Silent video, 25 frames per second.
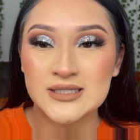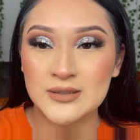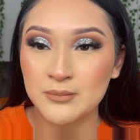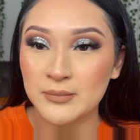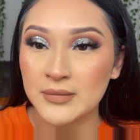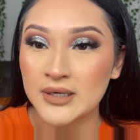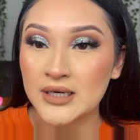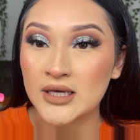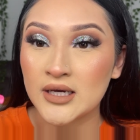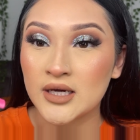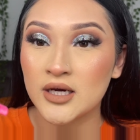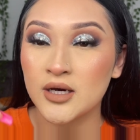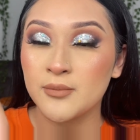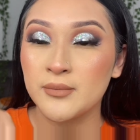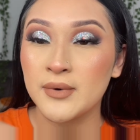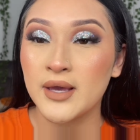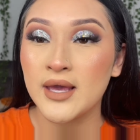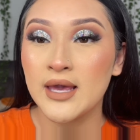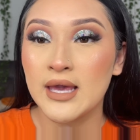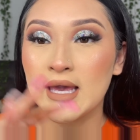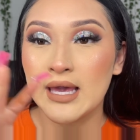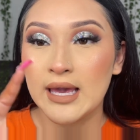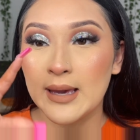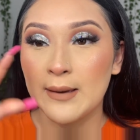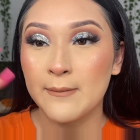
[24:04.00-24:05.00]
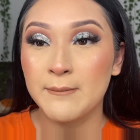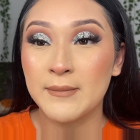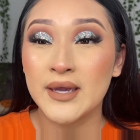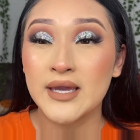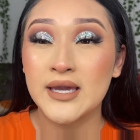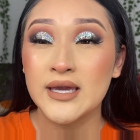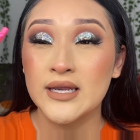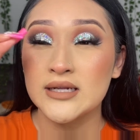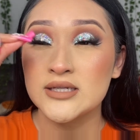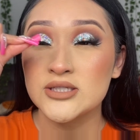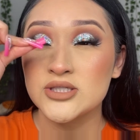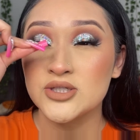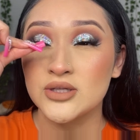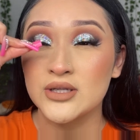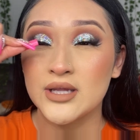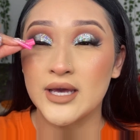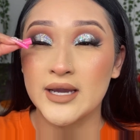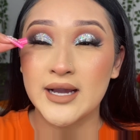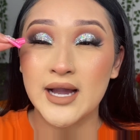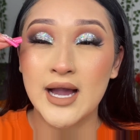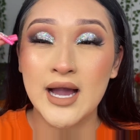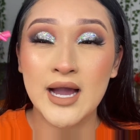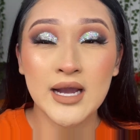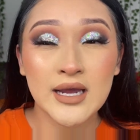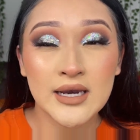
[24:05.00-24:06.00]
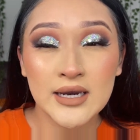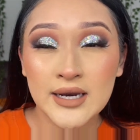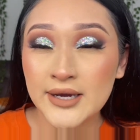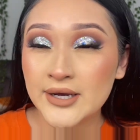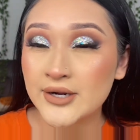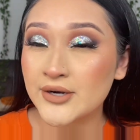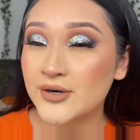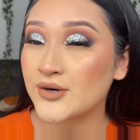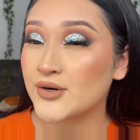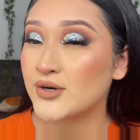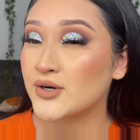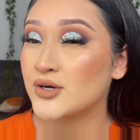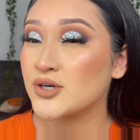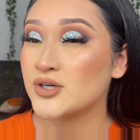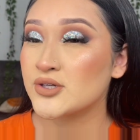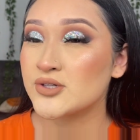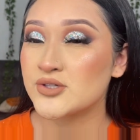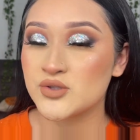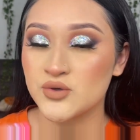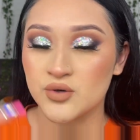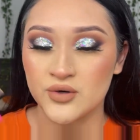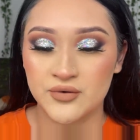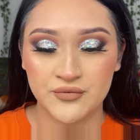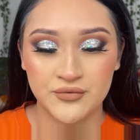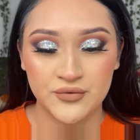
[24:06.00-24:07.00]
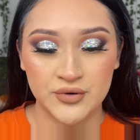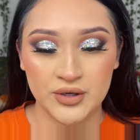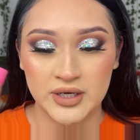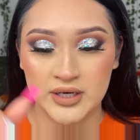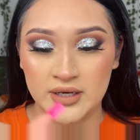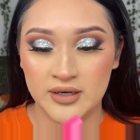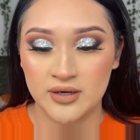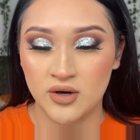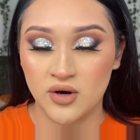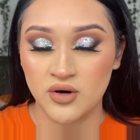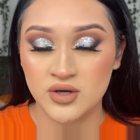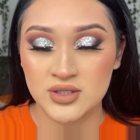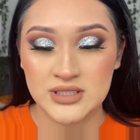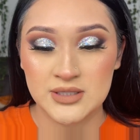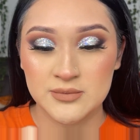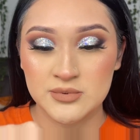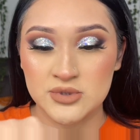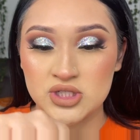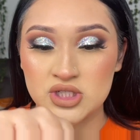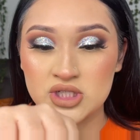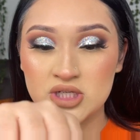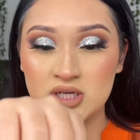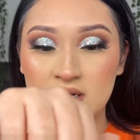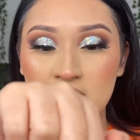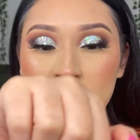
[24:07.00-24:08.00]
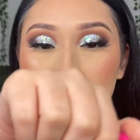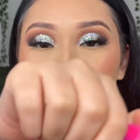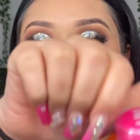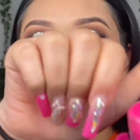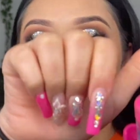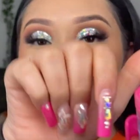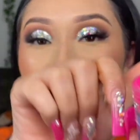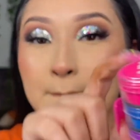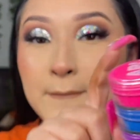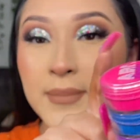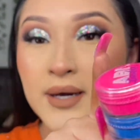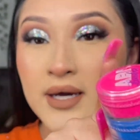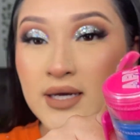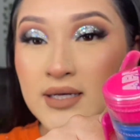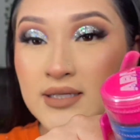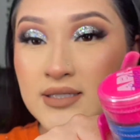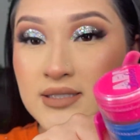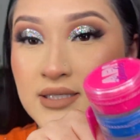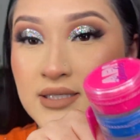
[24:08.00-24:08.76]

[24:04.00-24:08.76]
and medium and make it into like eyeliners or freaking all types of shit. But